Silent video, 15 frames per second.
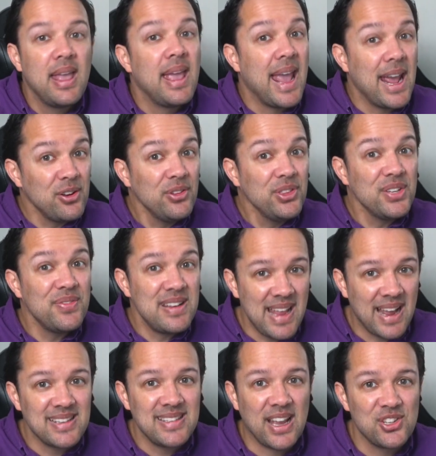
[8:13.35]
Head on to the
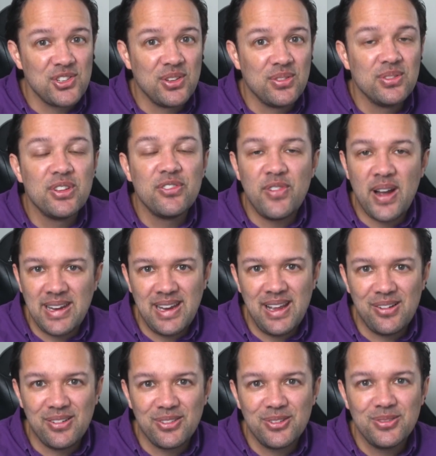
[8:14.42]
next section to find
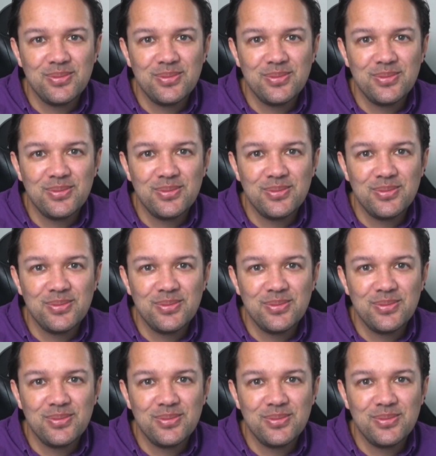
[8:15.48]
out.